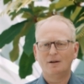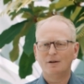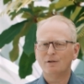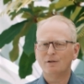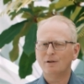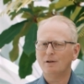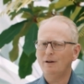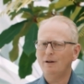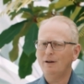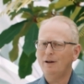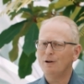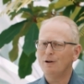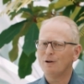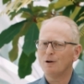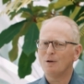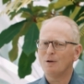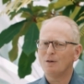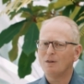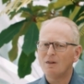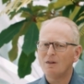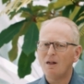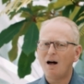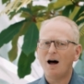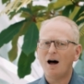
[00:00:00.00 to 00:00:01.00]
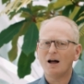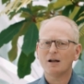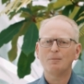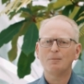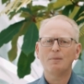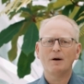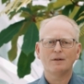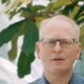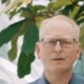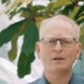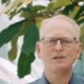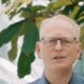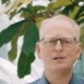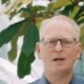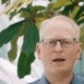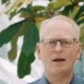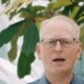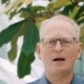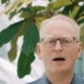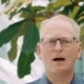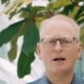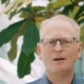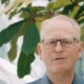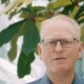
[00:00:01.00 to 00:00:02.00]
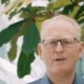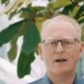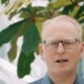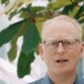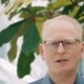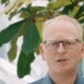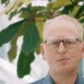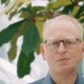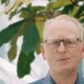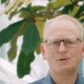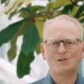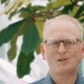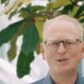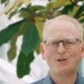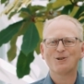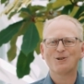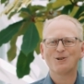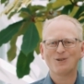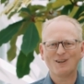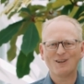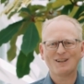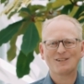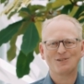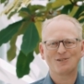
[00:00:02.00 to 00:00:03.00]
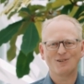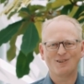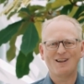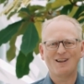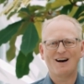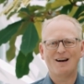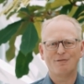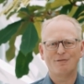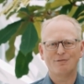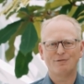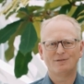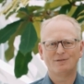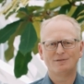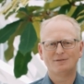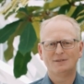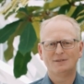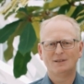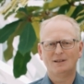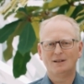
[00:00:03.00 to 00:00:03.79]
You're going to hear a lot about these A I advancements here at Alexa Live.